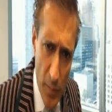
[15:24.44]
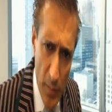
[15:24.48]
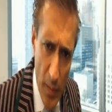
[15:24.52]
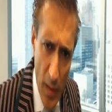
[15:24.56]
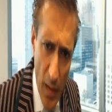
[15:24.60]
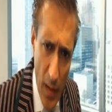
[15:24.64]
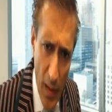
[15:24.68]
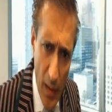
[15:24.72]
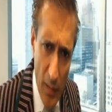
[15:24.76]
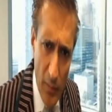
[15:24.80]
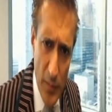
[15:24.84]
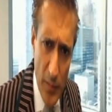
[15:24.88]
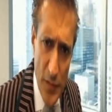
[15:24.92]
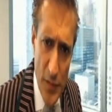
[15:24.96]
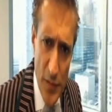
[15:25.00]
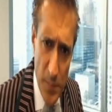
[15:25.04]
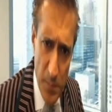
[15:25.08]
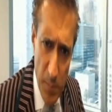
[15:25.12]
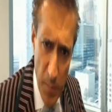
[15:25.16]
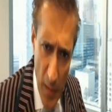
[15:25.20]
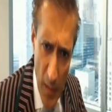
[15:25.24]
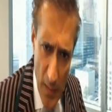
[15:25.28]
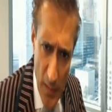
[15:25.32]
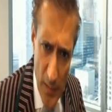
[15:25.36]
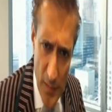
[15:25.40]
are
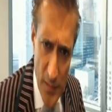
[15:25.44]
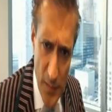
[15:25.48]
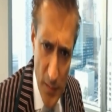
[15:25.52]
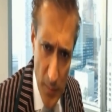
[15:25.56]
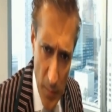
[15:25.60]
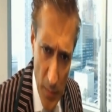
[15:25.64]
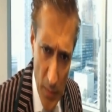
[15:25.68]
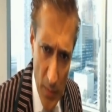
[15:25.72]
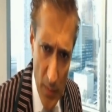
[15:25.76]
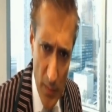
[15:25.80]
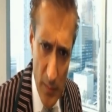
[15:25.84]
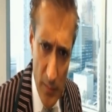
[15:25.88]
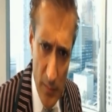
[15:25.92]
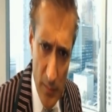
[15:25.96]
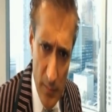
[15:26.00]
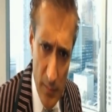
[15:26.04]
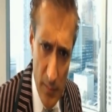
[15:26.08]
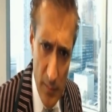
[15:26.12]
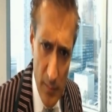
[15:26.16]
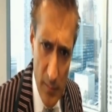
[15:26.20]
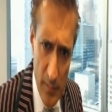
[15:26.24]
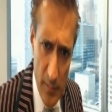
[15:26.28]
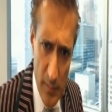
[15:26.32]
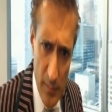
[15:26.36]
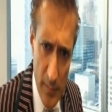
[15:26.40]
responsible
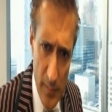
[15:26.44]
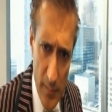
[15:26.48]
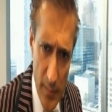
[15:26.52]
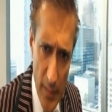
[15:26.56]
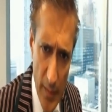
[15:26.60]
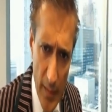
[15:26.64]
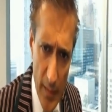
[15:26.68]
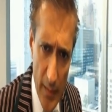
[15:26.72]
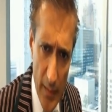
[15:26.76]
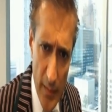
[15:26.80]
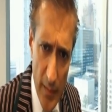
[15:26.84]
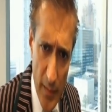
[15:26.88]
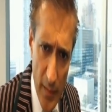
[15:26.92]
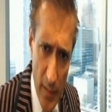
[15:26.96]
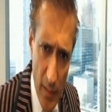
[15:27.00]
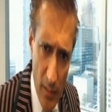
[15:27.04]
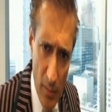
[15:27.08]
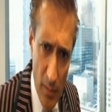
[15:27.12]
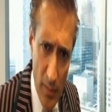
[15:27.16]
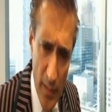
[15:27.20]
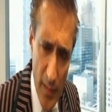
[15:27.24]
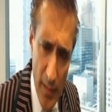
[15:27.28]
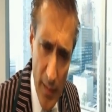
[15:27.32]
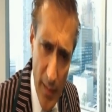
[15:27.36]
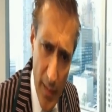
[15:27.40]
in
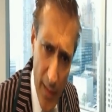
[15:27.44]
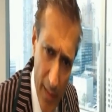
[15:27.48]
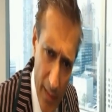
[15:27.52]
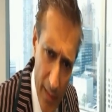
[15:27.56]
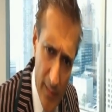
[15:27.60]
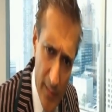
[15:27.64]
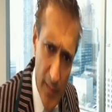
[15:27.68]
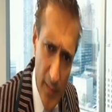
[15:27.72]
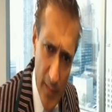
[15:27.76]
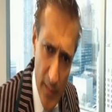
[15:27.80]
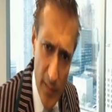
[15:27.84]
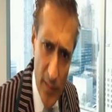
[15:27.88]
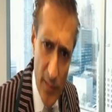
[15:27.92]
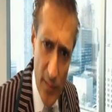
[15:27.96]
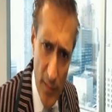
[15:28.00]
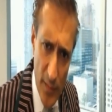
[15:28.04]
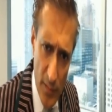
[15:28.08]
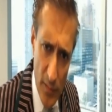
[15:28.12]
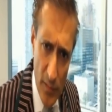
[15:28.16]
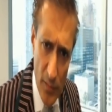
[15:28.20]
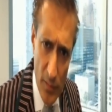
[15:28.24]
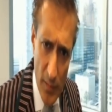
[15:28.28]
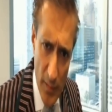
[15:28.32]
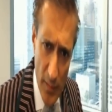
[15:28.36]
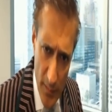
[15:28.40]
coding ethics
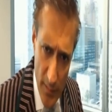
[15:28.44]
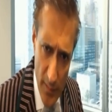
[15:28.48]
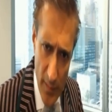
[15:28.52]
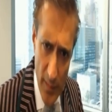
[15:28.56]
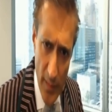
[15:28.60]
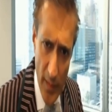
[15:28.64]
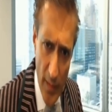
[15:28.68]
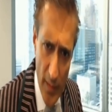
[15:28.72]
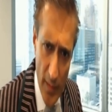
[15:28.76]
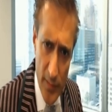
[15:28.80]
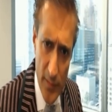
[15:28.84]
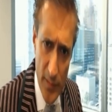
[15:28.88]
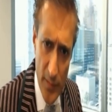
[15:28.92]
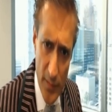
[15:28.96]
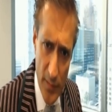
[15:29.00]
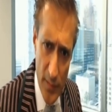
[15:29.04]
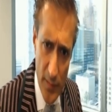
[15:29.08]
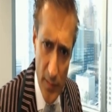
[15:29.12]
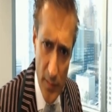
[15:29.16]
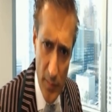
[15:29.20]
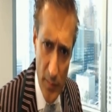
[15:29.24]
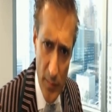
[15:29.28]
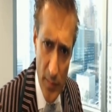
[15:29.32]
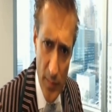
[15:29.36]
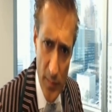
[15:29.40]
into these AI
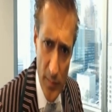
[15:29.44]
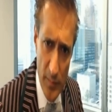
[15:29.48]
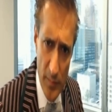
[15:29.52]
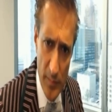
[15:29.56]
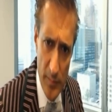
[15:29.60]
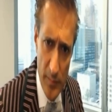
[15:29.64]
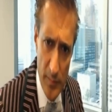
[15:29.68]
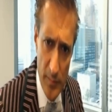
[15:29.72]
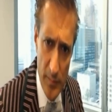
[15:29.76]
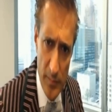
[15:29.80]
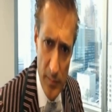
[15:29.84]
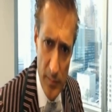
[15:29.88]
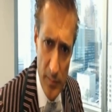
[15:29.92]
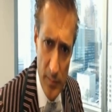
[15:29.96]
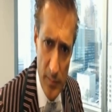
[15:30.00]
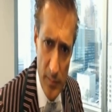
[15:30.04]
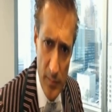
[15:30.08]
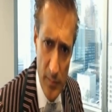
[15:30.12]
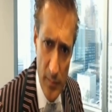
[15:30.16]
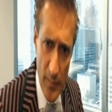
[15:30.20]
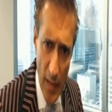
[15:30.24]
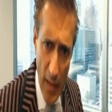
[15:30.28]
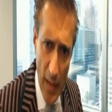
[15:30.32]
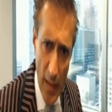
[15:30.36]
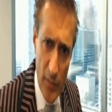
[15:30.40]
systems
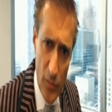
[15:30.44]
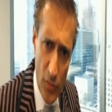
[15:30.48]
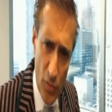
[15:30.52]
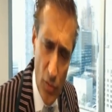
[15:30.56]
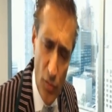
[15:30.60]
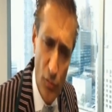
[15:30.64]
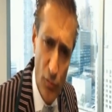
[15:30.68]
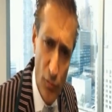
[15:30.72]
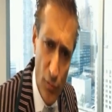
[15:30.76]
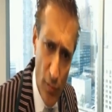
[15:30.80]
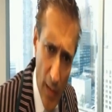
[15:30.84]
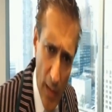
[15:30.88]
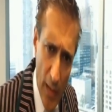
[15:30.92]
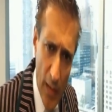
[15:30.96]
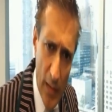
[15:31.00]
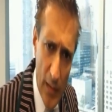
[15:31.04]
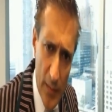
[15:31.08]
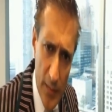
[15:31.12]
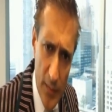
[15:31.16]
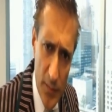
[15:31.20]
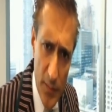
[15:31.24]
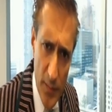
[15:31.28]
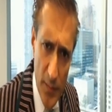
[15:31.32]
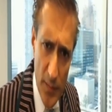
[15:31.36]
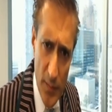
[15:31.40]
and good
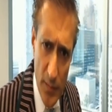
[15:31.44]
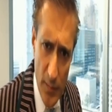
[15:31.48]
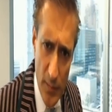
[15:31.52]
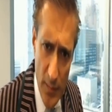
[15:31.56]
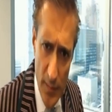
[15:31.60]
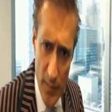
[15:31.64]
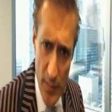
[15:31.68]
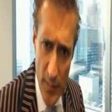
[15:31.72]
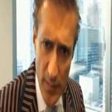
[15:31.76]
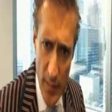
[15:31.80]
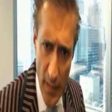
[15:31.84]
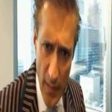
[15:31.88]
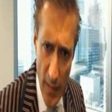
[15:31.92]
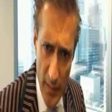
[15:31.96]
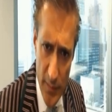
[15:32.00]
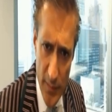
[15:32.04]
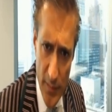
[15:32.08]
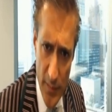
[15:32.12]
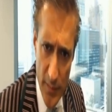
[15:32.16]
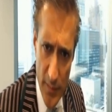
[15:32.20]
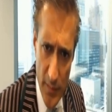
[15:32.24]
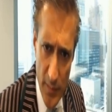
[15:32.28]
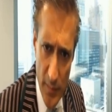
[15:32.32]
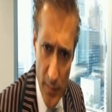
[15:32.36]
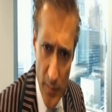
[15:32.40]
values into this AI
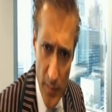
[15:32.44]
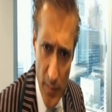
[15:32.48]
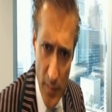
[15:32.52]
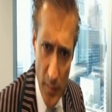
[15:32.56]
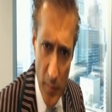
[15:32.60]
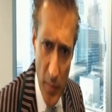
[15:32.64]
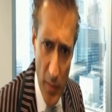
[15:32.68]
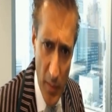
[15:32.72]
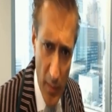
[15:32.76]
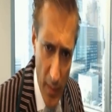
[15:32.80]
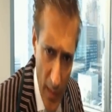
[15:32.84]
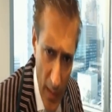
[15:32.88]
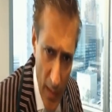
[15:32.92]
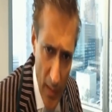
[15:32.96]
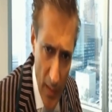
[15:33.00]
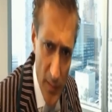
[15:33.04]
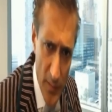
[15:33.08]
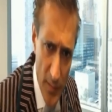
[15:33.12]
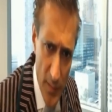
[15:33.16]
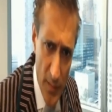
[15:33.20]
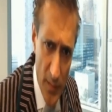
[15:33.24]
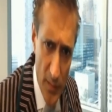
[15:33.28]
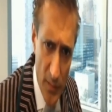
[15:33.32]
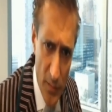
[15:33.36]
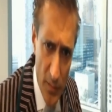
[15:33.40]
system, the
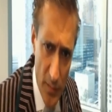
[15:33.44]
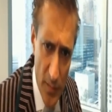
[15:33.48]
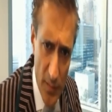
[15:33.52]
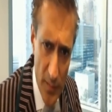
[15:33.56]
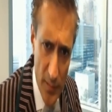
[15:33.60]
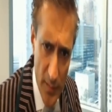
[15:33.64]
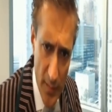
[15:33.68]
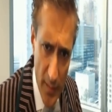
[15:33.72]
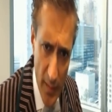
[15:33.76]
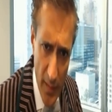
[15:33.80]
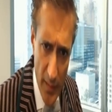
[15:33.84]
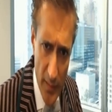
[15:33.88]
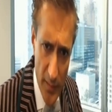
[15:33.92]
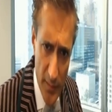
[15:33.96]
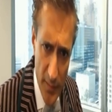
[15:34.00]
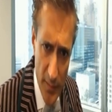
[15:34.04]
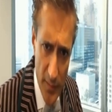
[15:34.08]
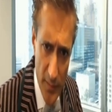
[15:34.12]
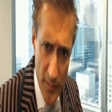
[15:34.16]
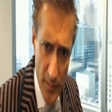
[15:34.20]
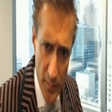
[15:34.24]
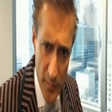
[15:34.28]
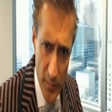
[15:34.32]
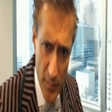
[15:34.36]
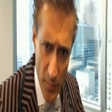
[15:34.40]
morality into these AI
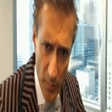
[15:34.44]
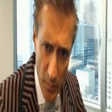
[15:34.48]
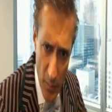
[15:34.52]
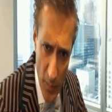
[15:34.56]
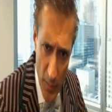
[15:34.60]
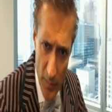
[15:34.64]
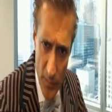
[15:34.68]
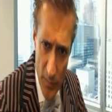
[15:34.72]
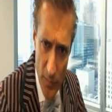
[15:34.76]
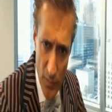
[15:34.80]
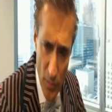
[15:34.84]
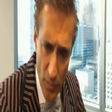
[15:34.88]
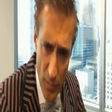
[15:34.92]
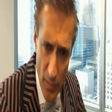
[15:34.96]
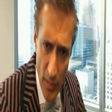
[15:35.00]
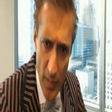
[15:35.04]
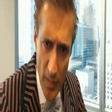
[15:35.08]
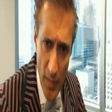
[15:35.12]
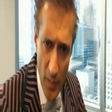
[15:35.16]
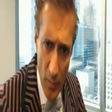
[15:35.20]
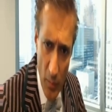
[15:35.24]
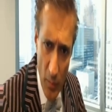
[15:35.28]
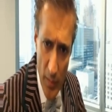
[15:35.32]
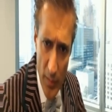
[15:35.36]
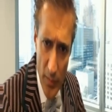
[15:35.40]
systems, what is good,
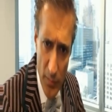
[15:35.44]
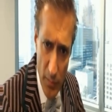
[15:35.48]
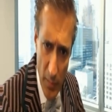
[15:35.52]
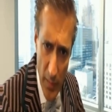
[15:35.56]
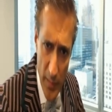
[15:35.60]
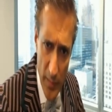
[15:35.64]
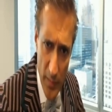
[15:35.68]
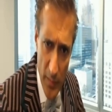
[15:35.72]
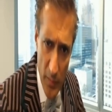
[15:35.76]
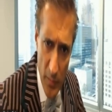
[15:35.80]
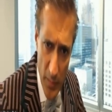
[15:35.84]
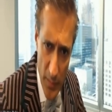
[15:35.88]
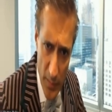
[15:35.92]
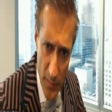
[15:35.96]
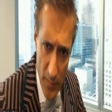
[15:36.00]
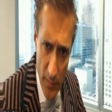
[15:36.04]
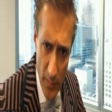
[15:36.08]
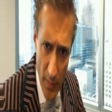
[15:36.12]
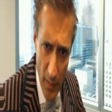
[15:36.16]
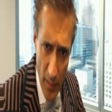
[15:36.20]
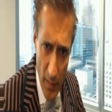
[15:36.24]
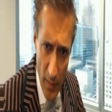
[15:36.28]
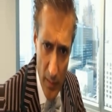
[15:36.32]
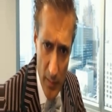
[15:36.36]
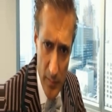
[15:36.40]
what is right, and what's
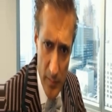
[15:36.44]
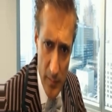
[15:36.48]
wrong.